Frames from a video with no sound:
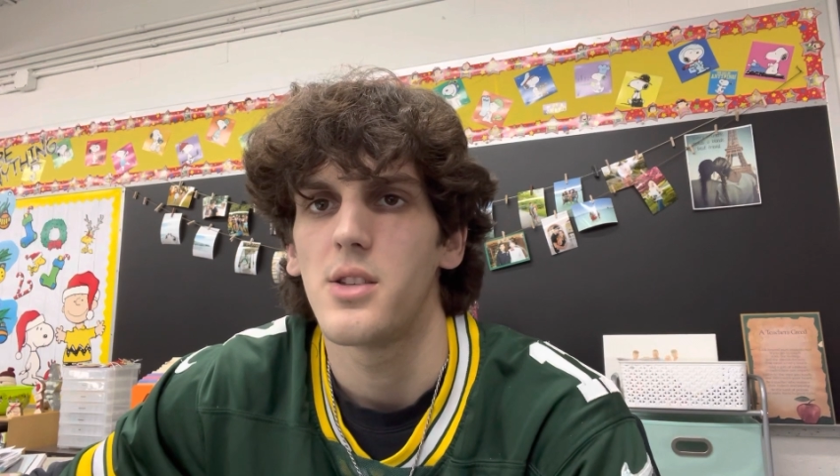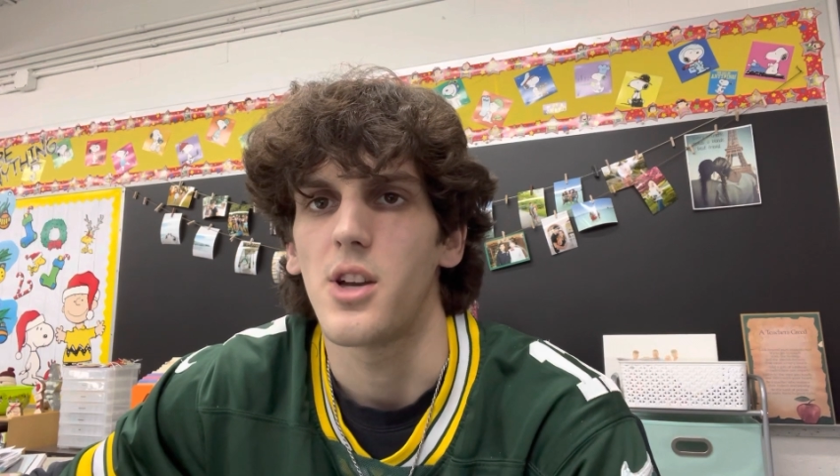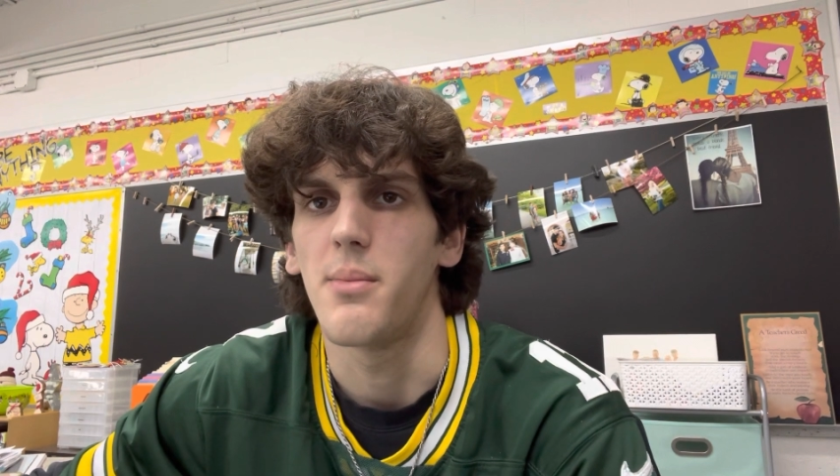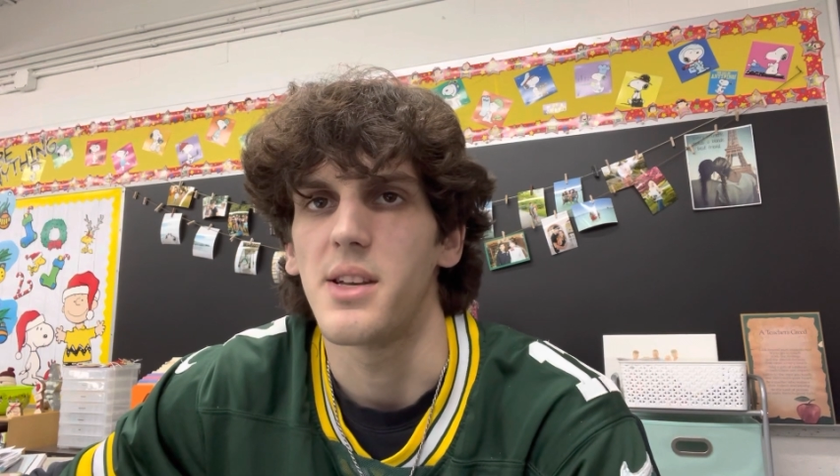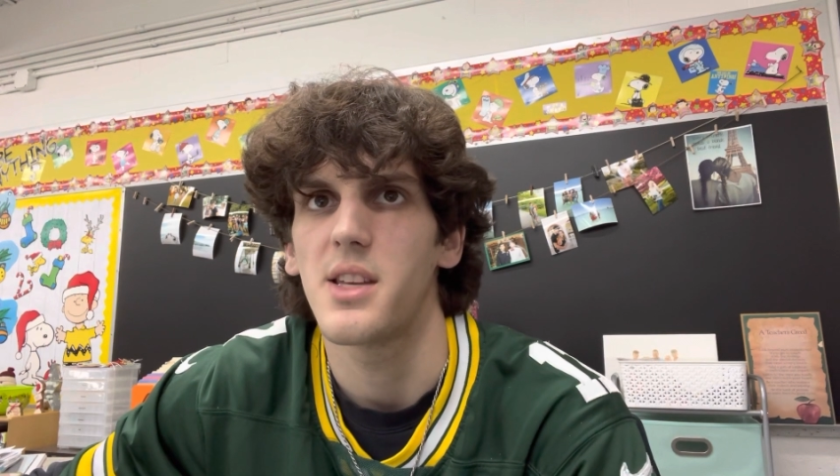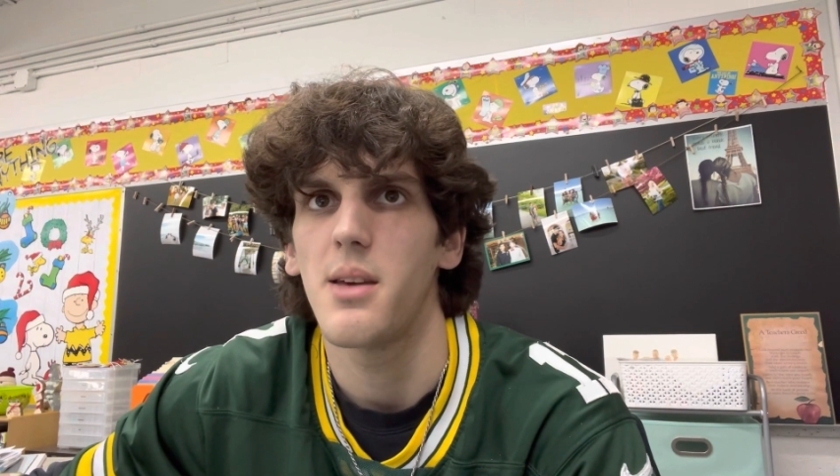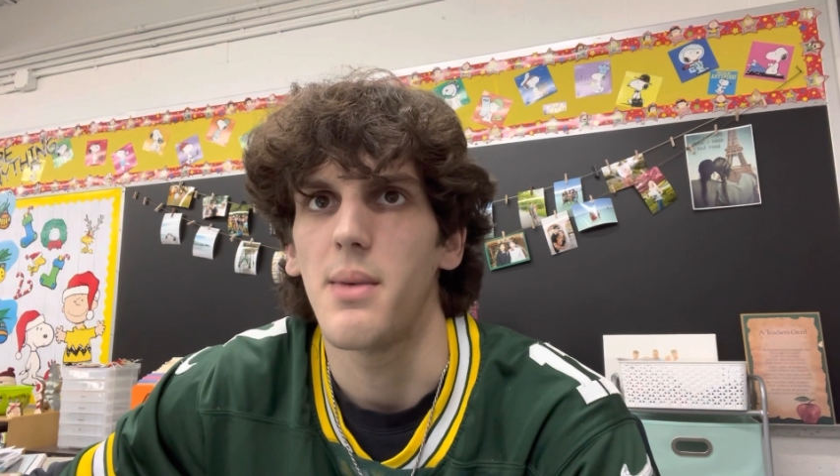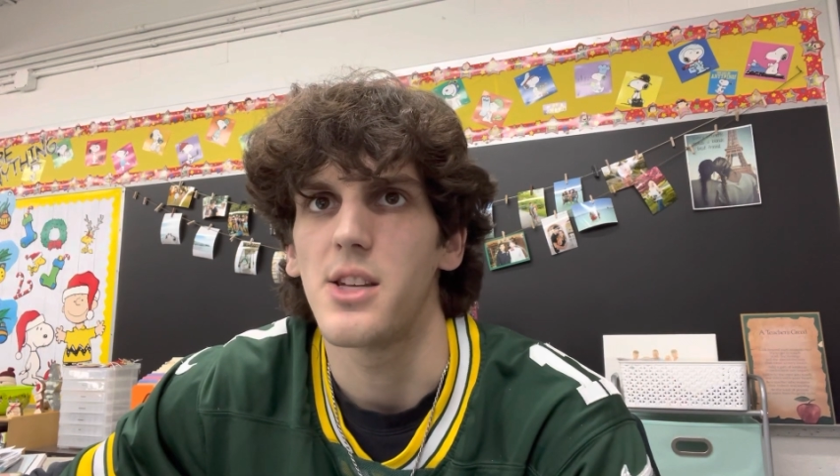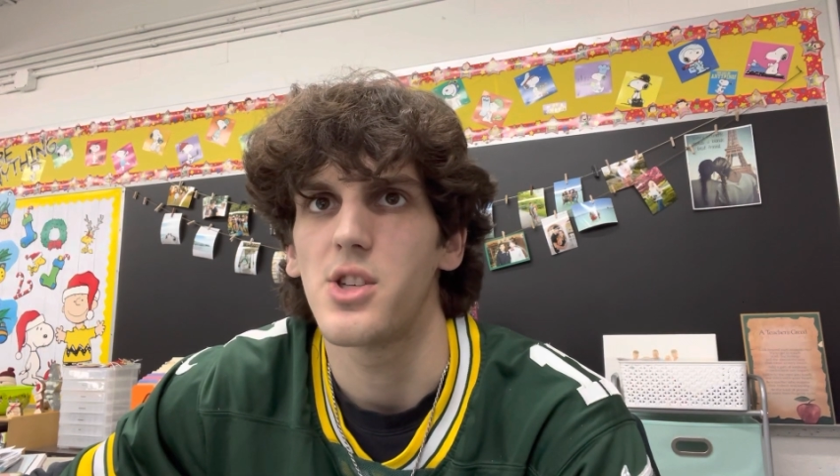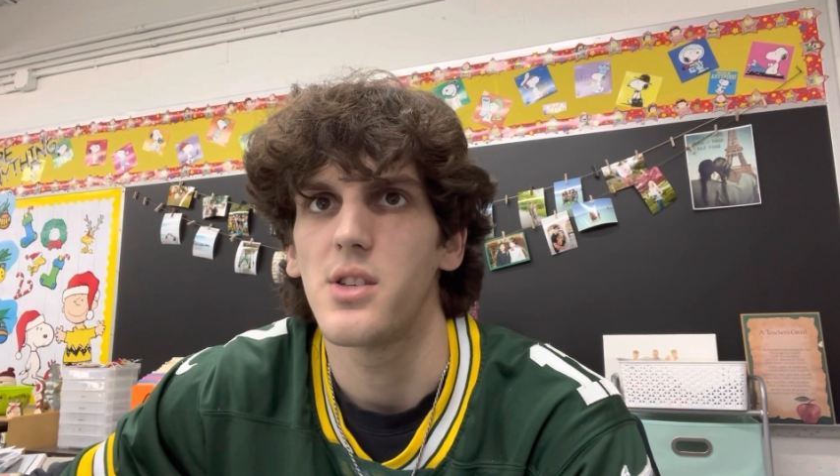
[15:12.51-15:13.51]
Zarmeski
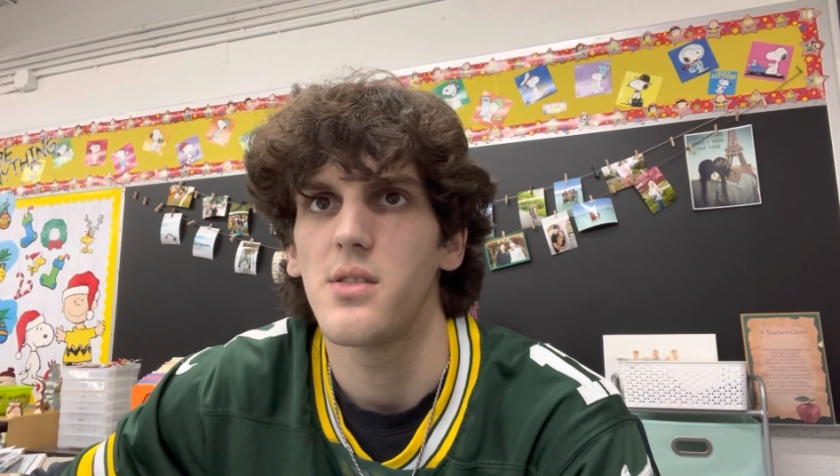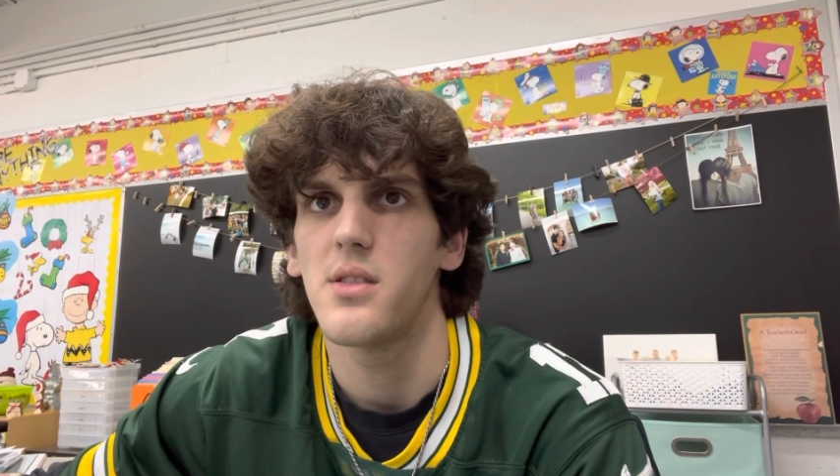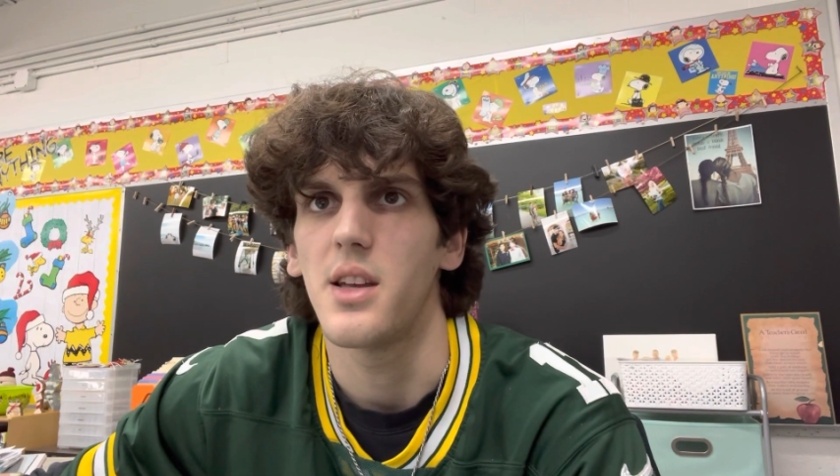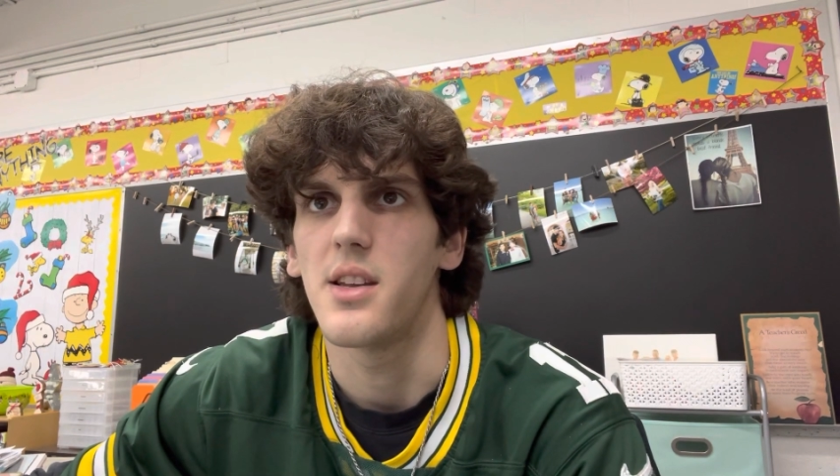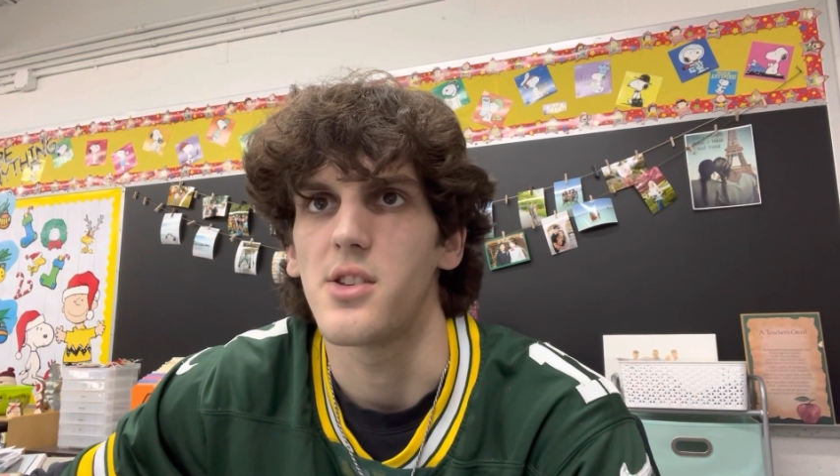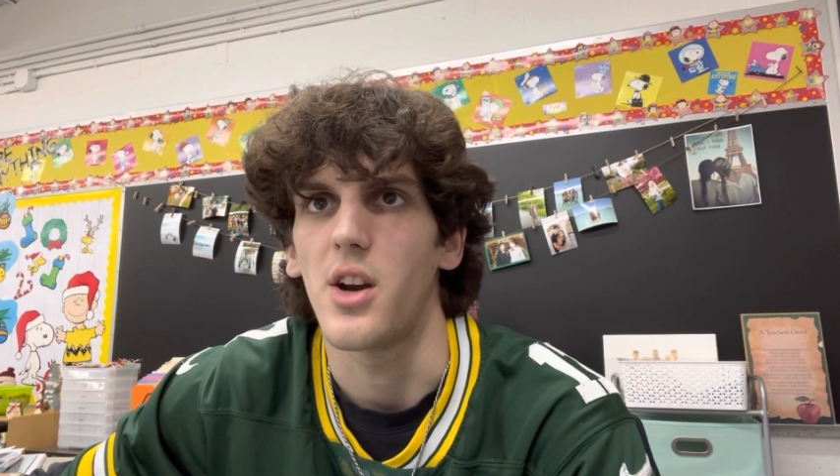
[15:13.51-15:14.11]
mentions in his